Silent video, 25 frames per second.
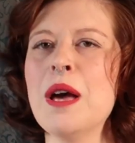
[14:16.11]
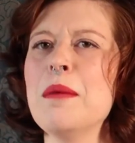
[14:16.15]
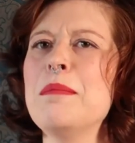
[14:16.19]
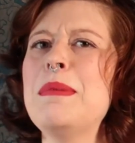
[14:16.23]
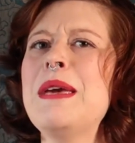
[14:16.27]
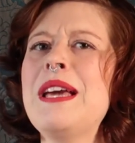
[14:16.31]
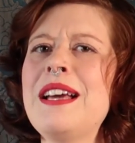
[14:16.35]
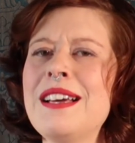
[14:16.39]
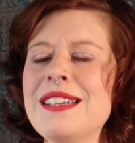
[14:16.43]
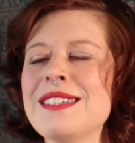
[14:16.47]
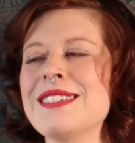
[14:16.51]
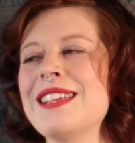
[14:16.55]

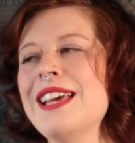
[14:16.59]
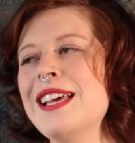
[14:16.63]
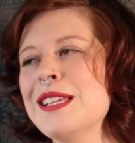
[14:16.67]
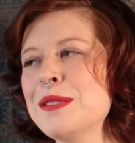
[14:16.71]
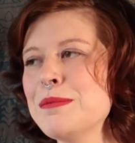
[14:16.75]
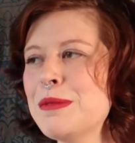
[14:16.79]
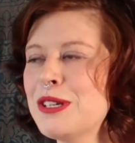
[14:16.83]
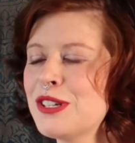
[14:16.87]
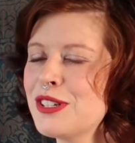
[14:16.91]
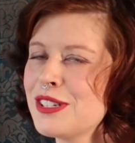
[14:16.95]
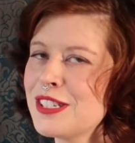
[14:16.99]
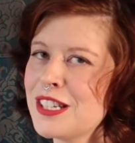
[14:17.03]
Because as
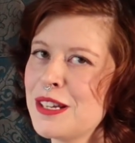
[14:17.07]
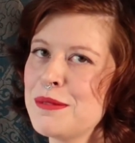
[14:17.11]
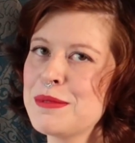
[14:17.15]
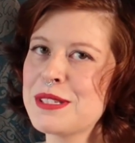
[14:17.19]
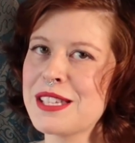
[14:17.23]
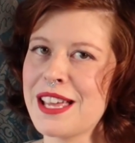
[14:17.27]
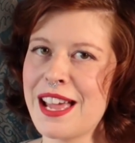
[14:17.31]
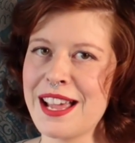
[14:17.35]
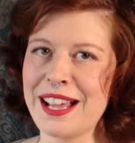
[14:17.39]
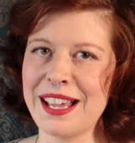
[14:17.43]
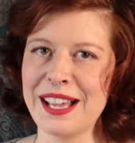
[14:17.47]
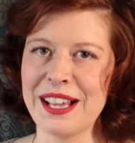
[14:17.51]
much as I'm
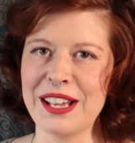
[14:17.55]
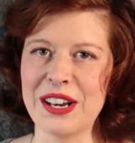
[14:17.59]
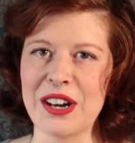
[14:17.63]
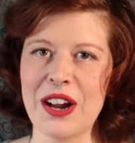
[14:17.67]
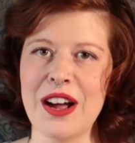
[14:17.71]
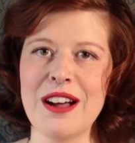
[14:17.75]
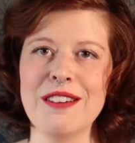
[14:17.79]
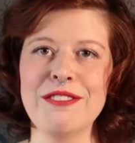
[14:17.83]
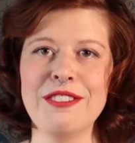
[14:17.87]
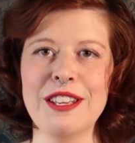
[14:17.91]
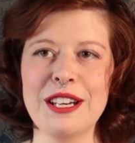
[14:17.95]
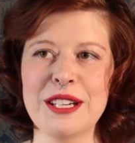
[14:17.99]
slagging it
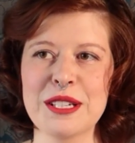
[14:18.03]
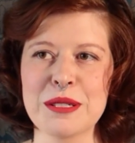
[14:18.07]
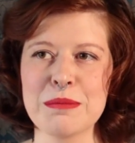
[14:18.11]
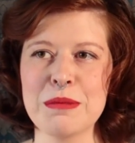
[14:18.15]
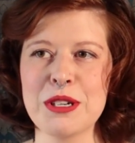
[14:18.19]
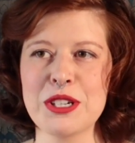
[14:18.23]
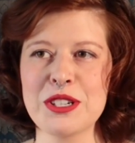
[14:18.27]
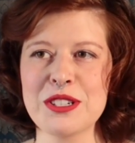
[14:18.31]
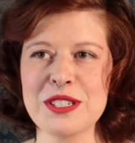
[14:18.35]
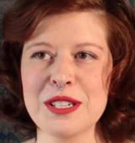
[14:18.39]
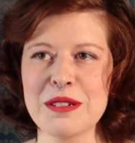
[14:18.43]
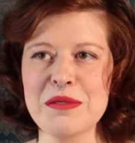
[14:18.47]
off and as
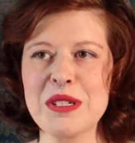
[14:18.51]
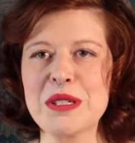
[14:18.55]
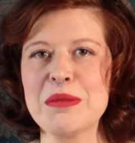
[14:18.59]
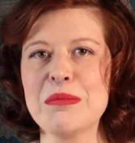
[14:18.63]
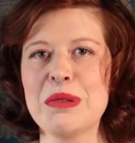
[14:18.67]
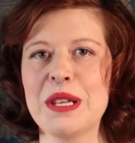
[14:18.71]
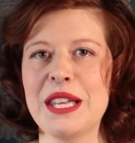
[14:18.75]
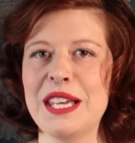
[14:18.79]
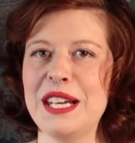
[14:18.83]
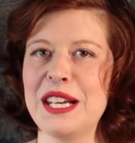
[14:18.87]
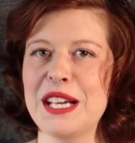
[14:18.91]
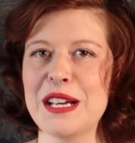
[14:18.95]
much as I'm
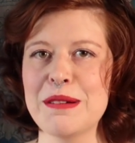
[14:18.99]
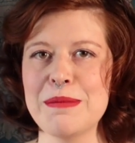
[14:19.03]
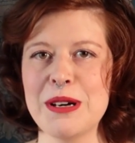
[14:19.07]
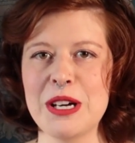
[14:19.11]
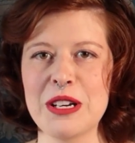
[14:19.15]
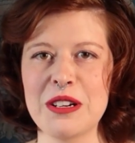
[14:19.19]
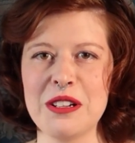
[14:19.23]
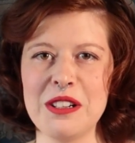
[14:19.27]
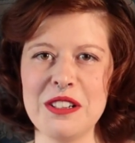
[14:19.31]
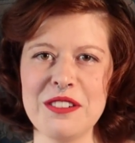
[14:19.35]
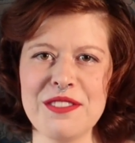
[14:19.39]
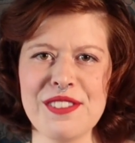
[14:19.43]
complaining
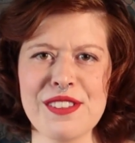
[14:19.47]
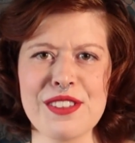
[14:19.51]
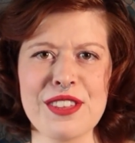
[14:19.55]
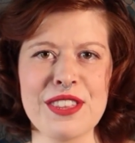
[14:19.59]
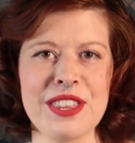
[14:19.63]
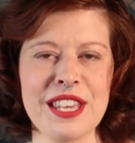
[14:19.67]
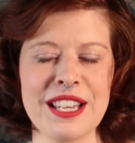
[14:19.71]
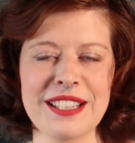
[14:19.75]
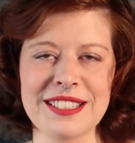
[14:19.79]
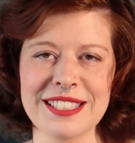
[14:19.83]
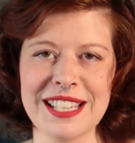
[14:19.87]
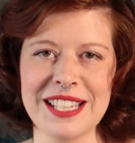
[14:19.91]
about all of the
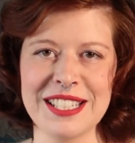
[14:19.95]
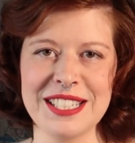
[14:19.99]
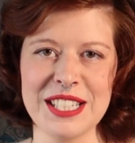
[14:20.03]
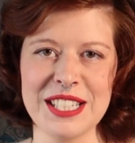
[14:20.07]
things I